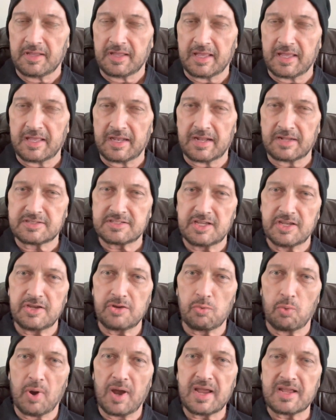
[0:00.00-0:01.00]
And I'll tell
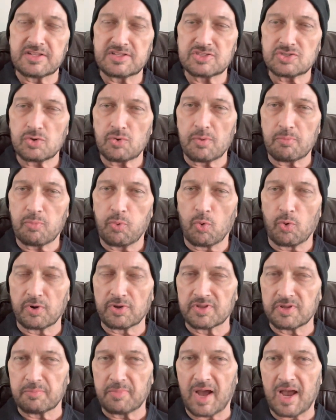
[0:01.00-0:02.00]
you why it's so
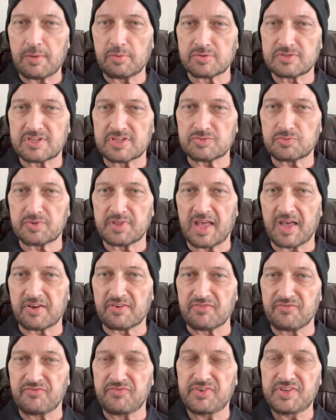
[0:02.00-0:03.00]
important. The Bible says without
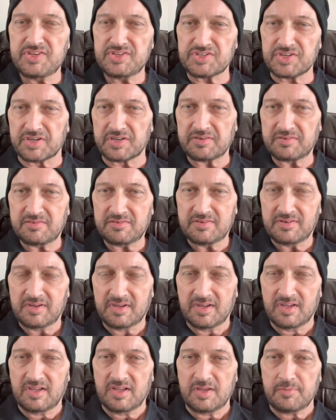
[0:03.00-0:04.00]
a vision,
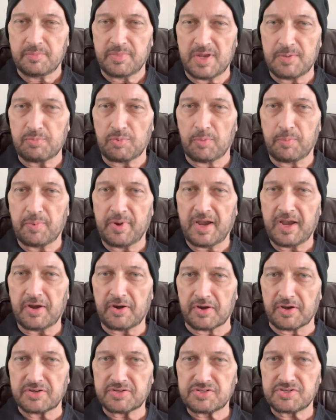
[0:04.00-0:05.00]
people
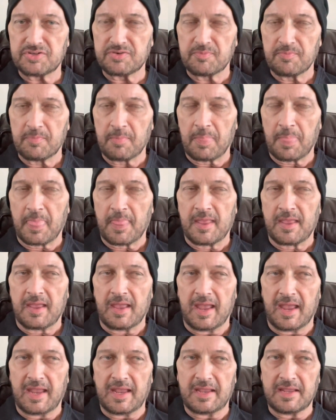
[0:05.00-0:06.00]
perish.
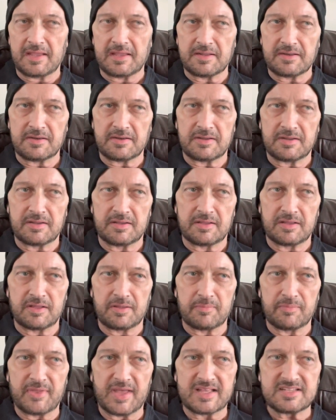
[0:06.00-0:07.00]
And
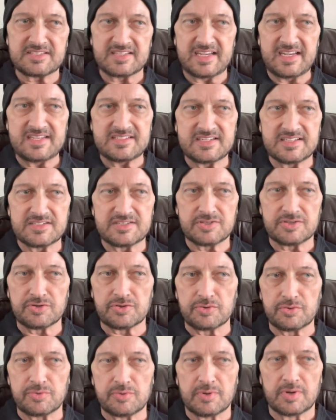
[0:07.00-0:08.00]
that's easy
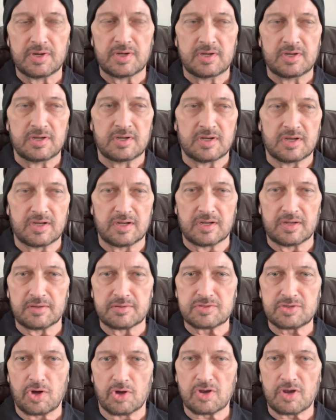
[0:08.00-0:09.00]
to
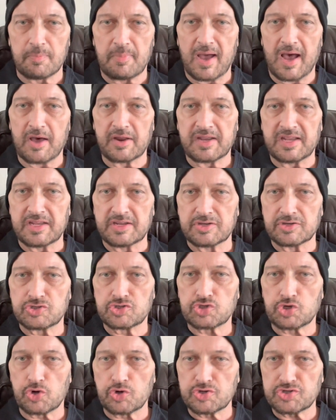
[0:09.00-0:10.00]
talk about in
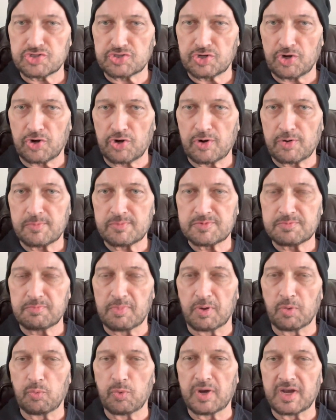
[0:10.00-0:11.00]
church terms,
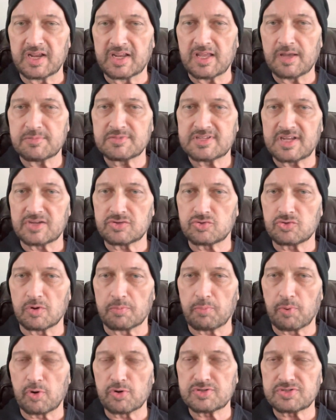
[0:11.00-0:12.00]
but when it comes down to a
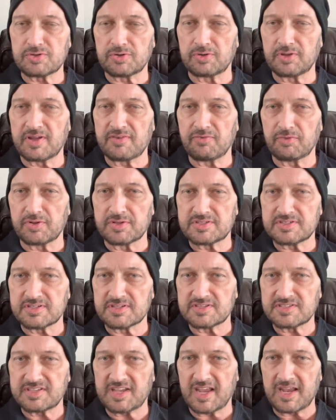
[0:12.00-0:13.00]
personal level, it's the
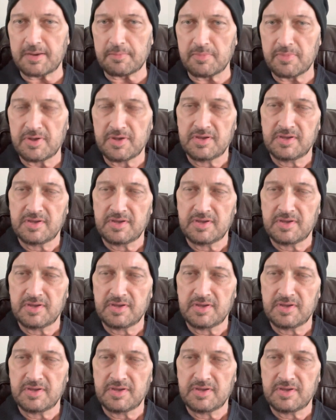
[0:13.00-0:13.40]
same